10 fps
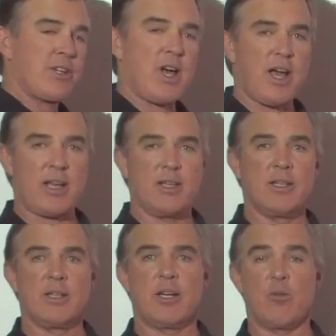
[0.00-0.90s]
to talk
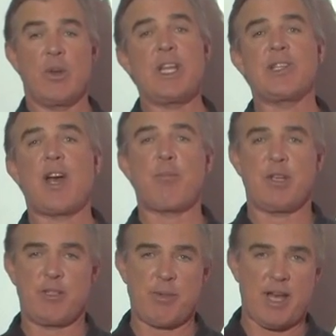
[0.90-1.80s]
on one of these
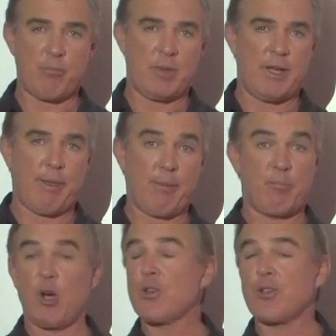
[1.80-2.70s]
topics about uh,
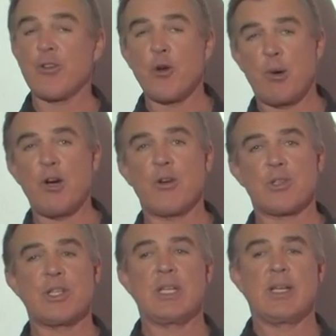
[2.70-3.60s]
post or no
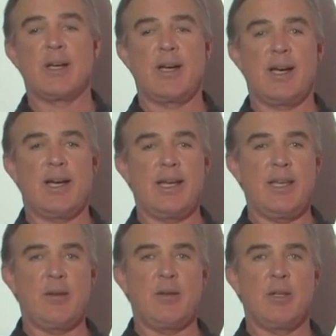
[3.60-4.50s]
post. Uh,
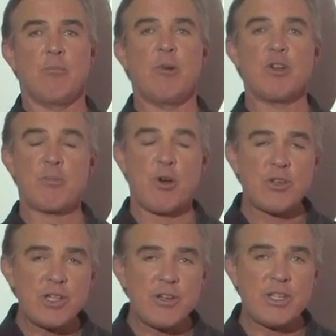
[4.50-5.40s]
in most
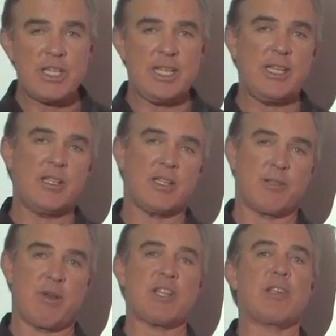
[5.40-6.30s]
posterior teeth,
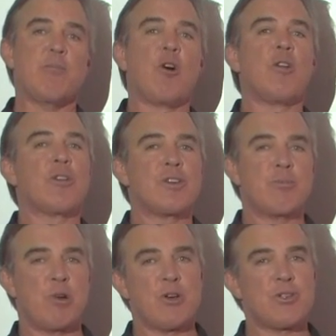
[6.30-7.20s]
especially molars,
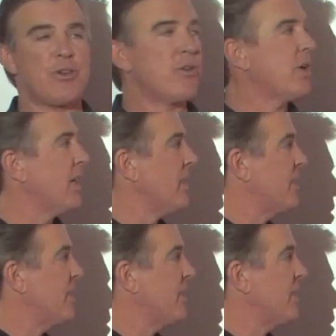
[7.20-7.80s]
posts are uh,